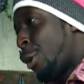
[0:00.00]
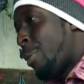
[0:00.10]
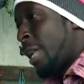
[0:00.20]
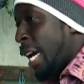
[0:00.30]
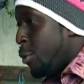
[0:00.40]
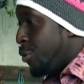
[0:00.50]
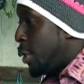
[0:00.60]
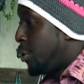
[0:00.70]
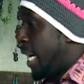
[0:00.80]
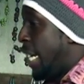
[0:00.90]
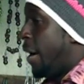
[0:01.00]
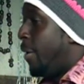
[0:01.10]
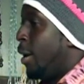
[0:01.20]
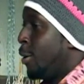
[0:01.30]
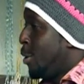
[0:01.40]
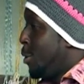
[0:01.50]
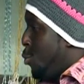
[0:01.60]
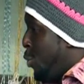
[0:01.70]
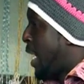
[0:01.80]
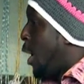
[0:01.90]
copper like we try to gather around,
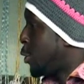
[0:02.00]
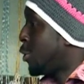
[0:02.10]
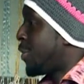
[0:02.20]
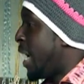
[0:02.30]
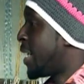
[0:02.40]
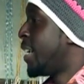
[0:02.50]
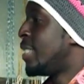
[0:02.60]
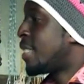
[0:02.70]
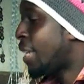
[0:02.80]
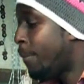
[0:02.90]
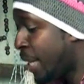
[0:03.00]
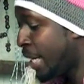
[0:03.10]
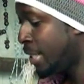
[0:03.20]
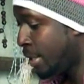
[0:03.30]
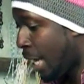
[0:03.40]
we can also try and create something